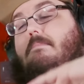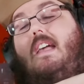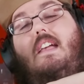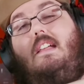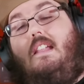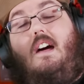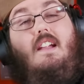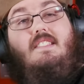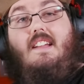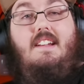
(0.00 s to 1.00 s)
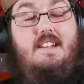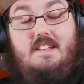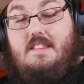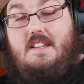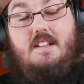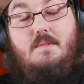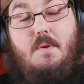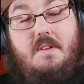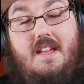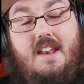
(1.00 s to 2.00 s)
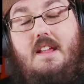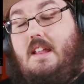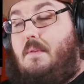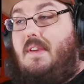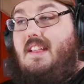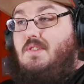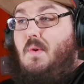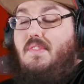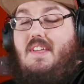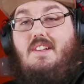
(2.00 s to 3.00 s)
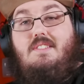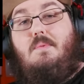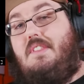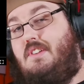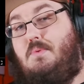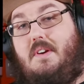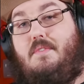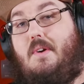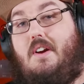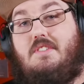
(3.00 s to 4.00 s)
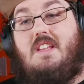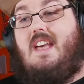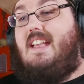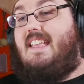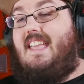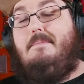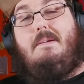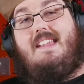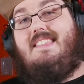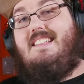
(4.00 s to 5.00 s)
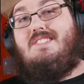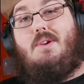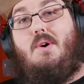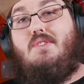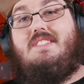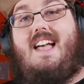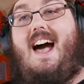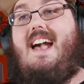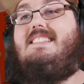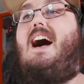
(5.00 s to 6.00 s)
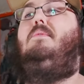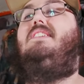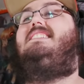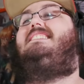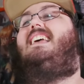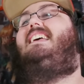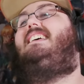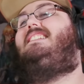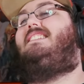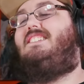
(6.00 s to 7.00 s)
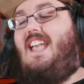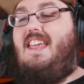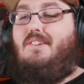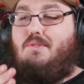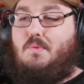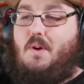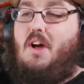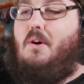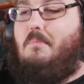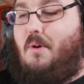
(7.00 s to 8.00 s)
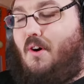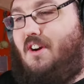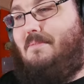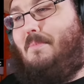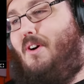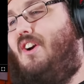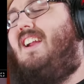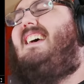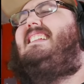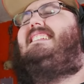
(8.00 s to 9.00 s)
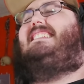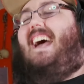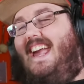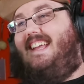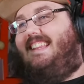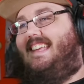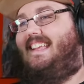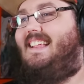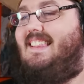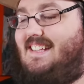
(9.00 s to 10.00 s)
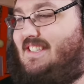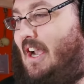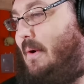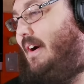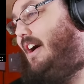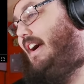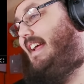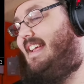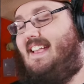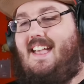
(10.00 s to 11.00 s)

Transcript: And honestly, I didn't think we would hit it. And we hit twelve thousand within twenty-four hours. Keep hitting these goals, guys. I want to see this channel grow more and more daily. Let's go. All right.